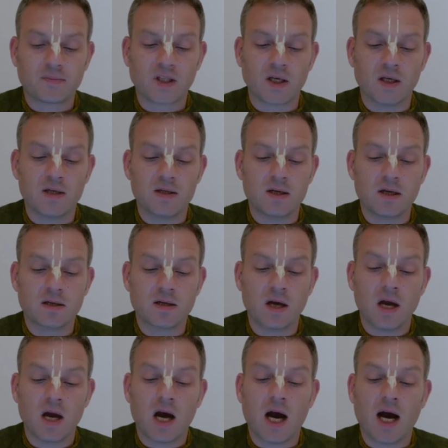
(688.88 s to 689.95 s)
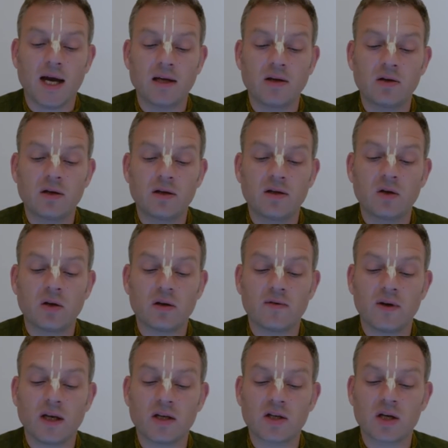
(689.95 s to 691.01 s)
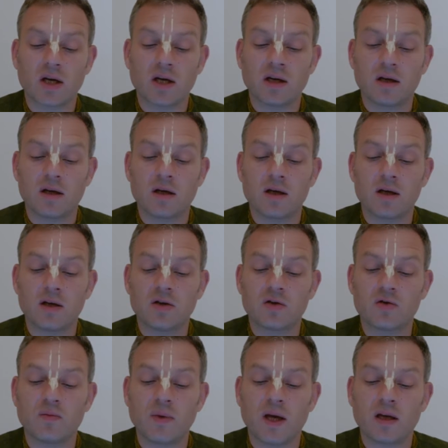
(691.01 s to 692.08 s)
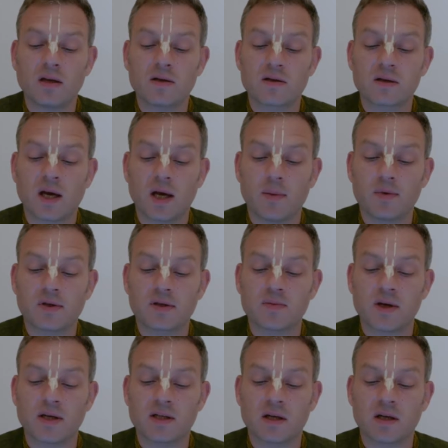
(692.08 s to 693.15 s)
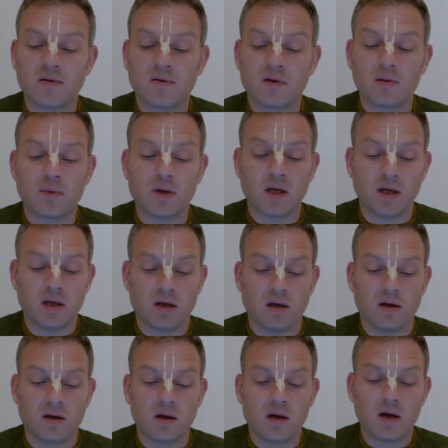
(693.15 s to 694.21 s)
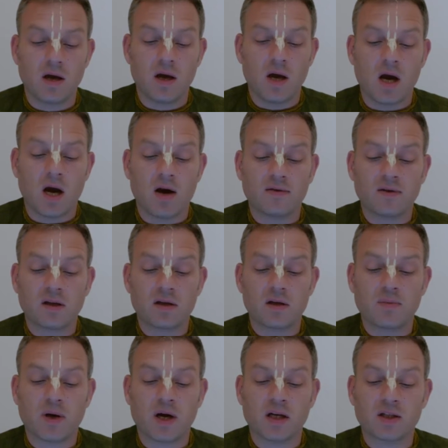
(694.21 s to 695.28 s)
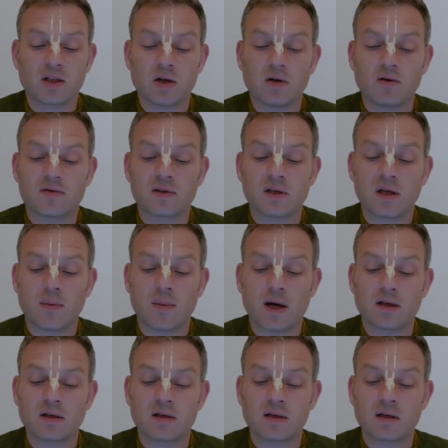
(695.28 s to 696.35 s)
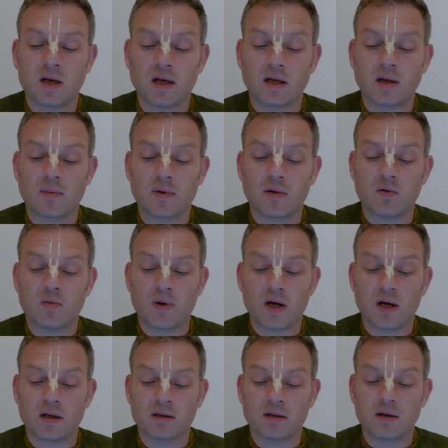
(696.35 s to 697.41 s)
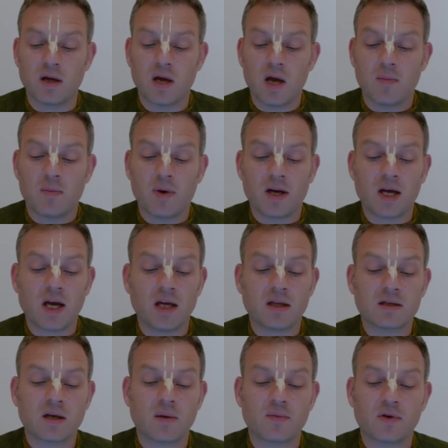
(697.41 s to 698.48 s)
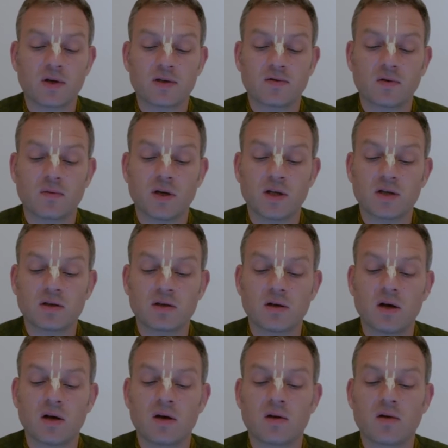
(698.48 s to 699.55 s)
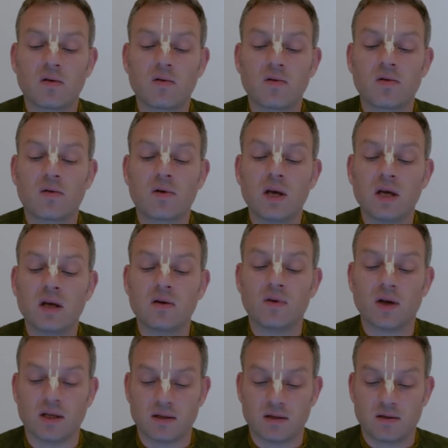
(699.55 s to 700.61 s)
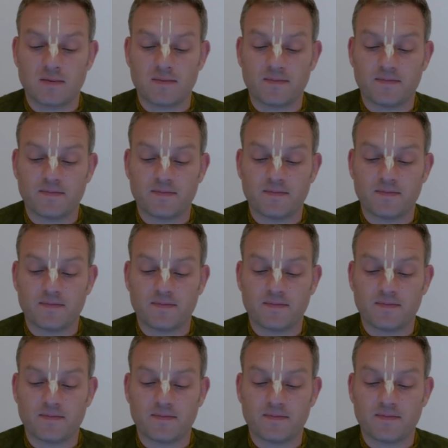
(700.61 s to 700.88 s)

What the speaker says: He says, I did not venture to make disciples myself in the beginning, after the departure of Srila Bhaktisiddhanta Prabhupada, but I had some transformation through 3 events.